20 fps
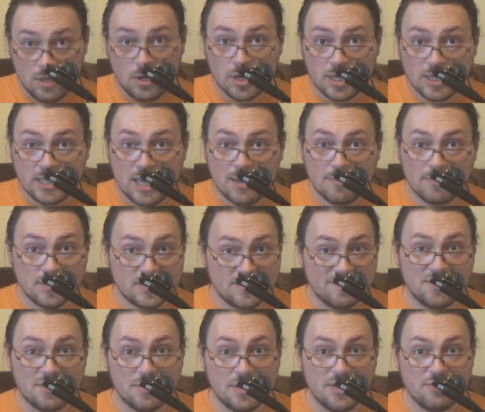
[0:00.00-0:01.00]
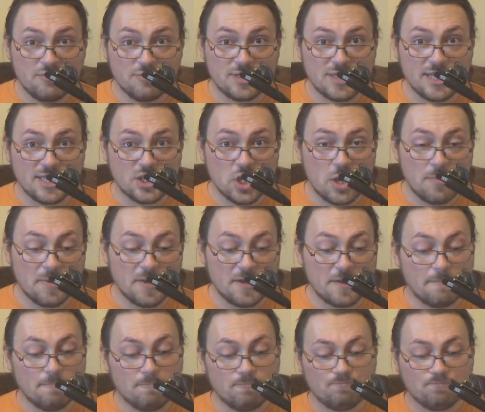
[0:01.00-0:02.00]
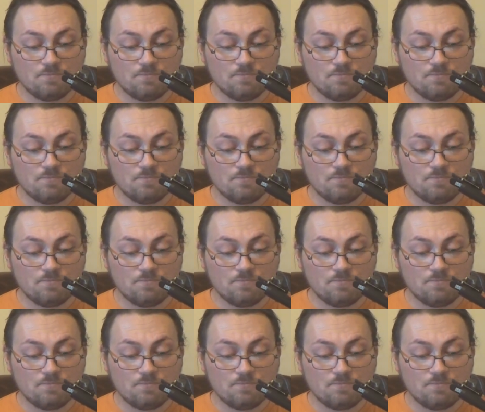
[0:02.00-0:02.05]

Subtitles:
Look it up, it's a very interesting topic.